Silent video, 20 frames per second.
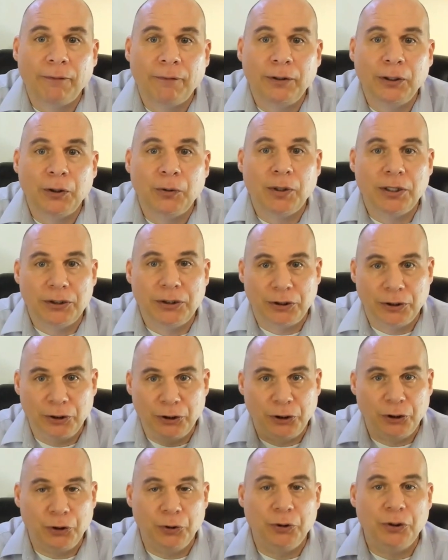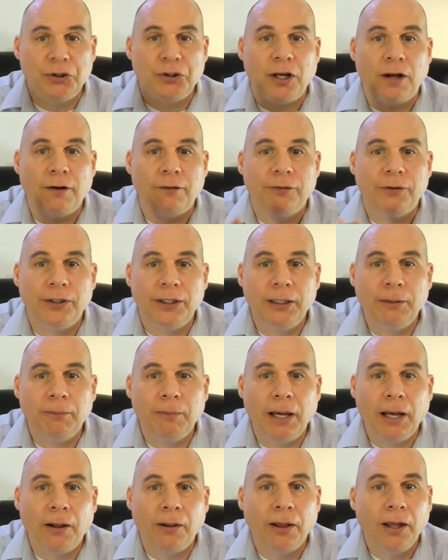any questions, shoot us off an
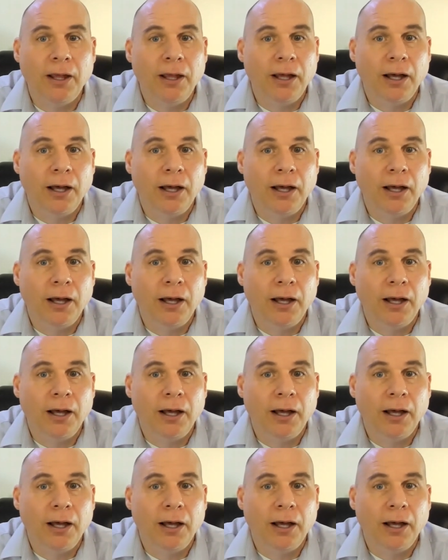email